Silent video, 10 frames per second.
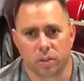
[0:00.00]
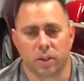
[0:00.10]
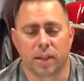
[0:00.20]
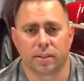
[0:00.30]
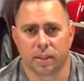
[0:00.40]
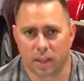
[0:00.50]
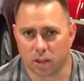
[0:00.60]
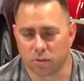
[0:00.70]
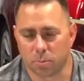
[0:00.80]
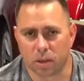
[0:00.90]
You guys get
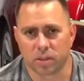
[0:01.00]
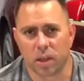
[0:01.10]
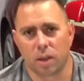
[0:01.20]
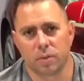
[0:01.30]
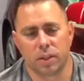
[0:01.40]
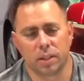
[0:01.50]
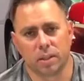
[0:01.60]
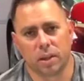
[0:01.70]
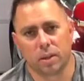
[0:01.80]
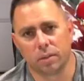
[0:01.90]
$1,000 off. You get
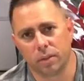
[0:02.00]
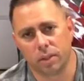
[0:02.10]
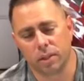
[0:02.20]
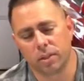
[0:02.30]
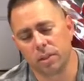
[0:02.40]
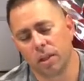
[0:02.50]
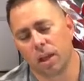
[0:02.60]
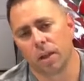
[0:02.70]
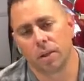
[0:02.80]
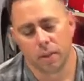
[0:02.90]
the
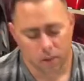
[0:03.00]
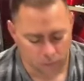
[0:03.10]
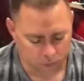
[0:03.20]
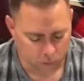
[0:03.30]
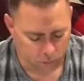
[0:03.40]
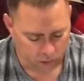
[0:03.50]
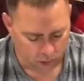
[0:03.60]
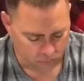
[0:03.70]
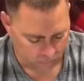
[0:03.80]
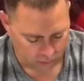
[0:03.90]
free
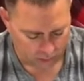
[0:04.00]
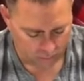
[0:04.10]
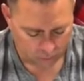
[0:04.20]
supercharging for life.